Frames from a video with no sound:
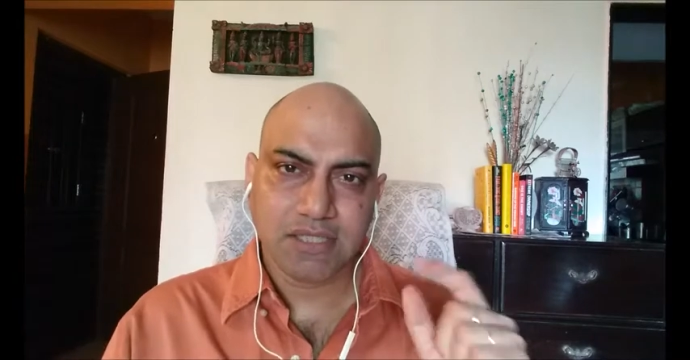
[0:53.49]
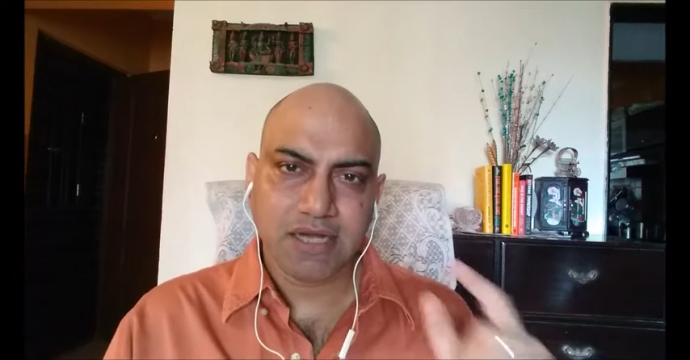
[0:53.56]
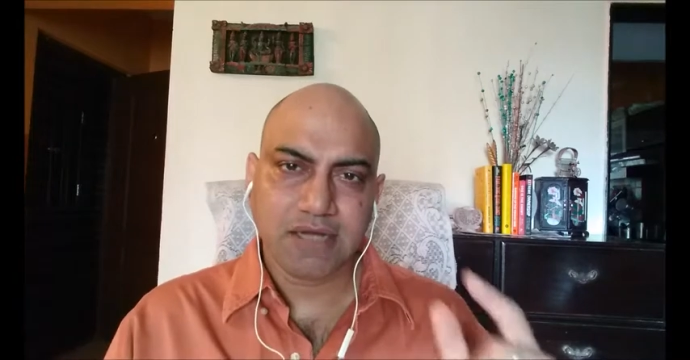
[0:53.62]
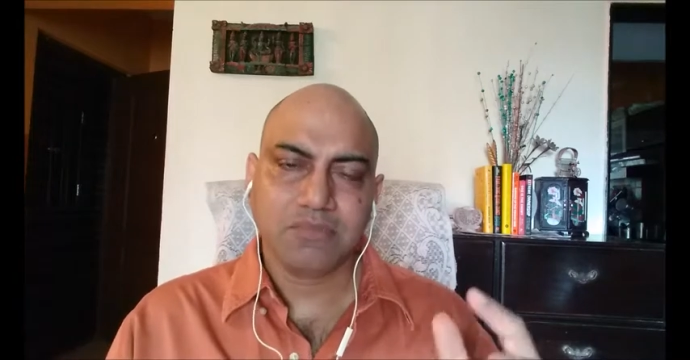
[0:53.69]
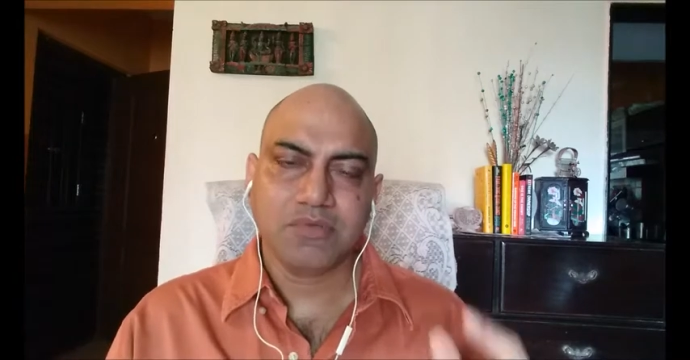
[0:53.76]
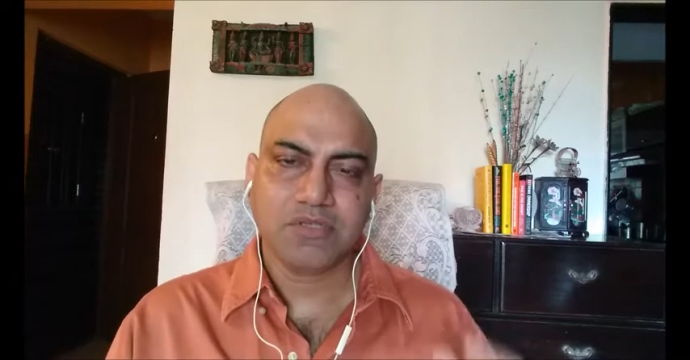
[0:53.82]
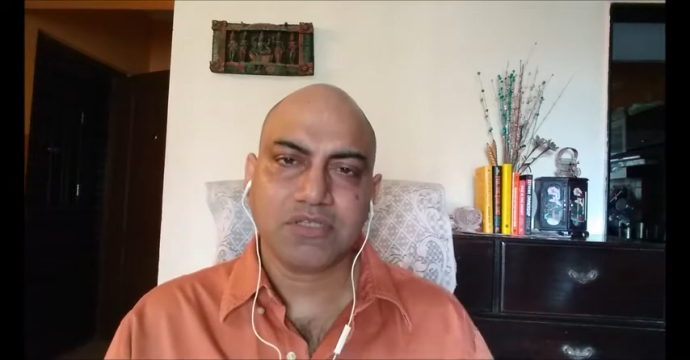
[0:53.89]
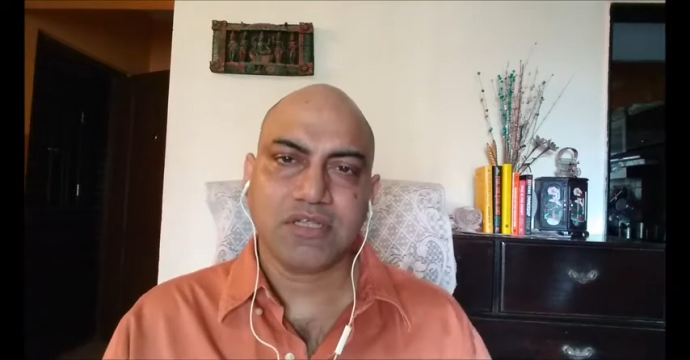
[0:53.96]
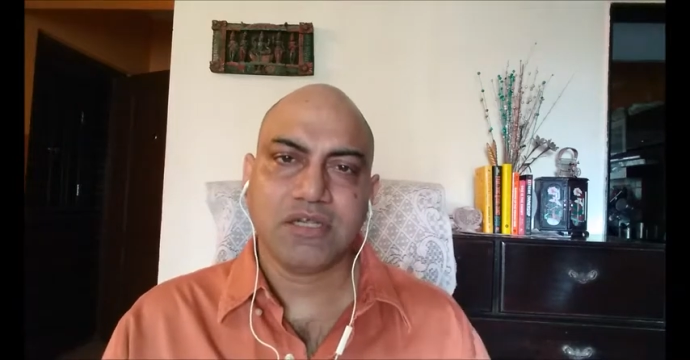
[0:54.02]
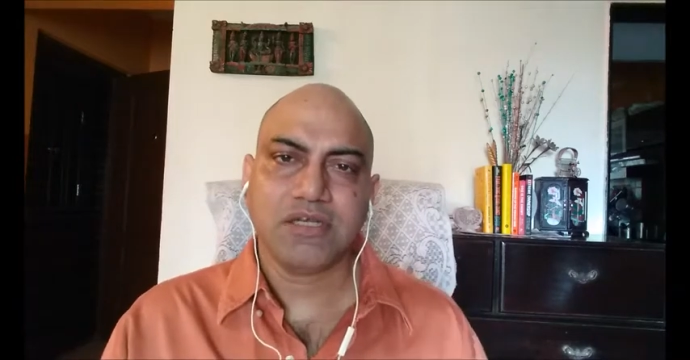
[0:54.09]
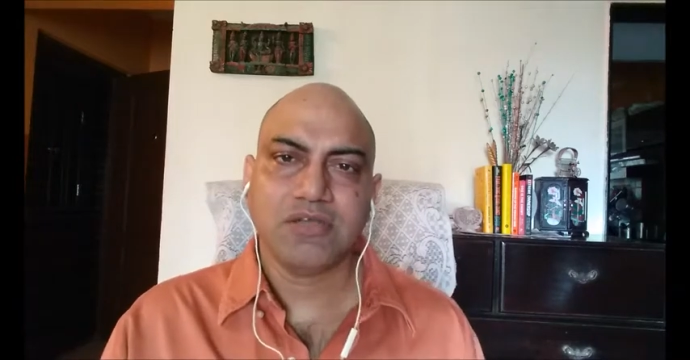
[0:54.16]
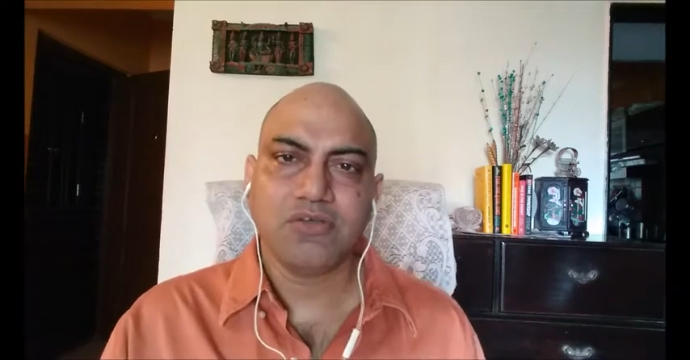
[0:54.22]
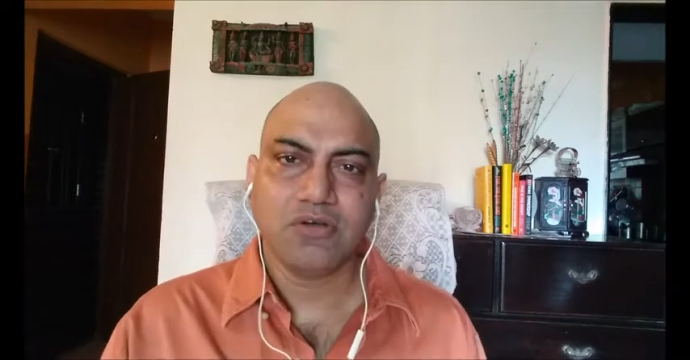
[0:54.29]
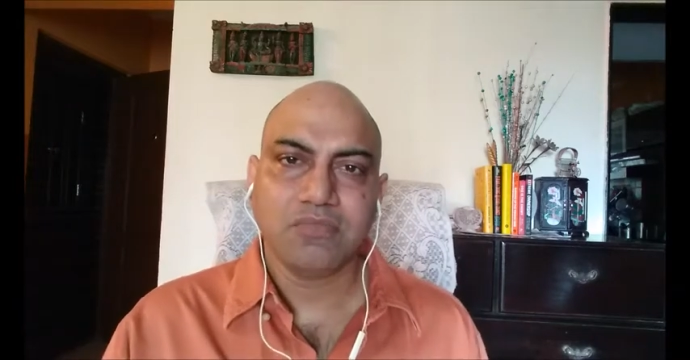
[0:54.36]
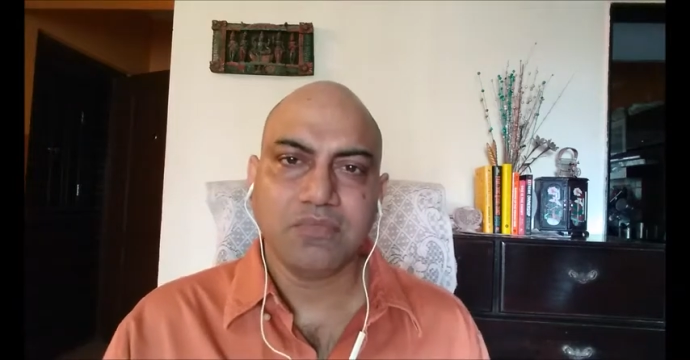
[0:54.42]
that
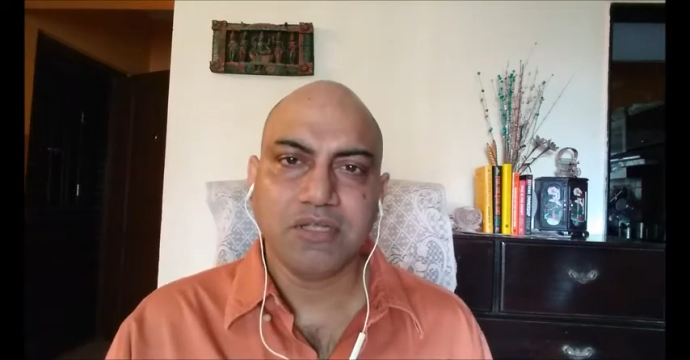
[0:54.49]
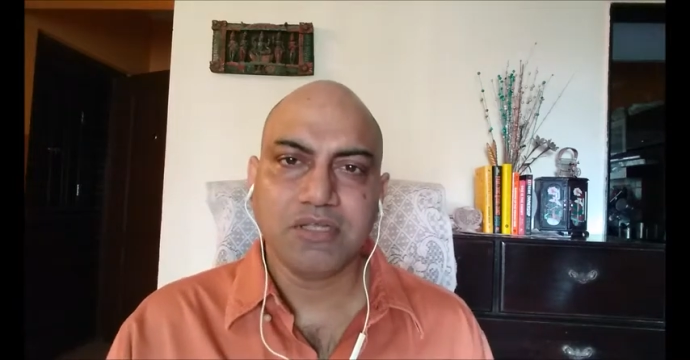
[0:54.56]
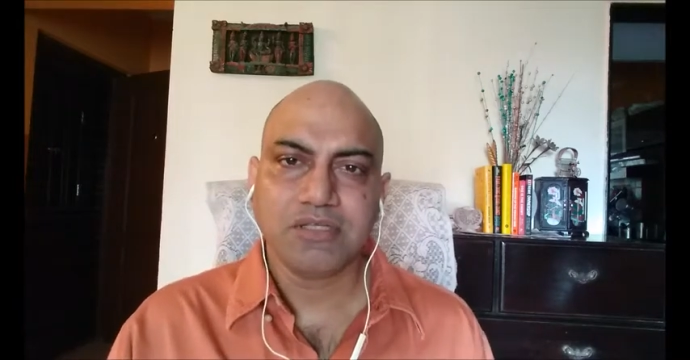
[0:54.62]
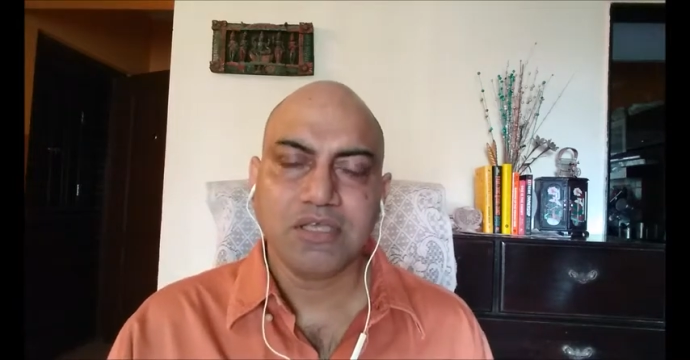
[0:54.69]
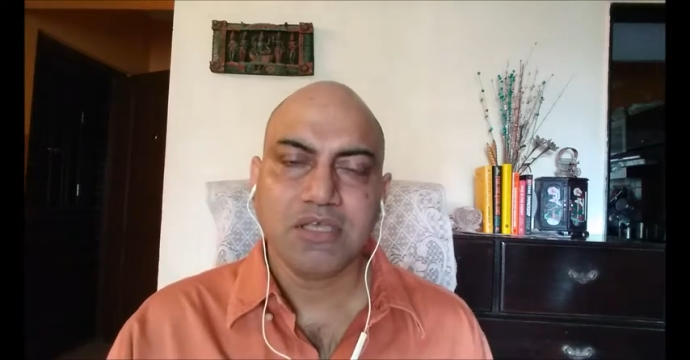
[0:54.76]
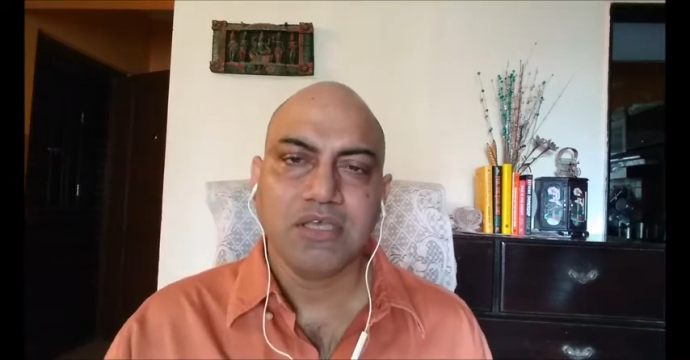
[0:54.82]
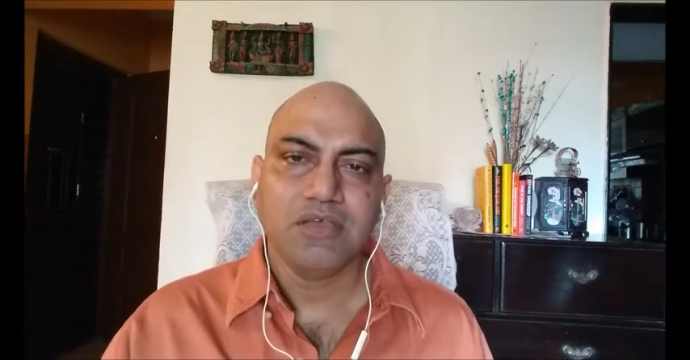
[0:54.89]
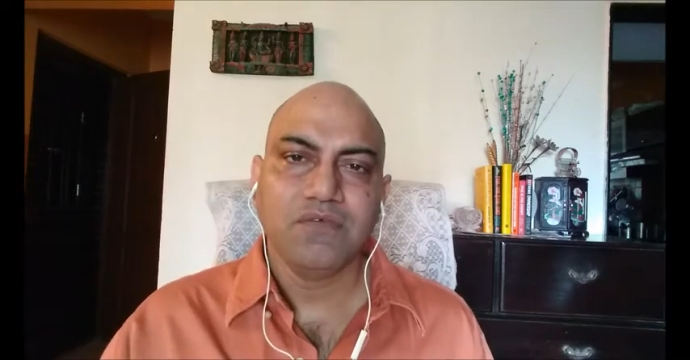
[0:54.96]
personality complex